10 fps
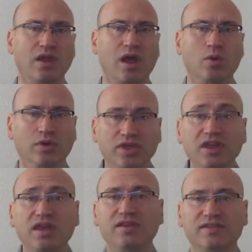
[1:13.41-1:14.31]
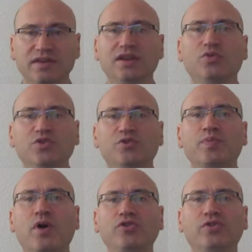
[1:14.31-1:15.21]
Our thinking is indeed
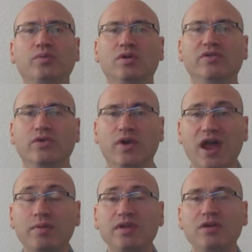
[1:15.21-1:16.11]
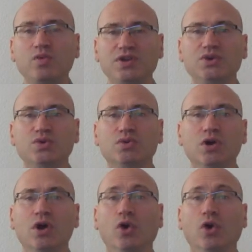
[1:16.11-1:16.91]
responsible for everything we do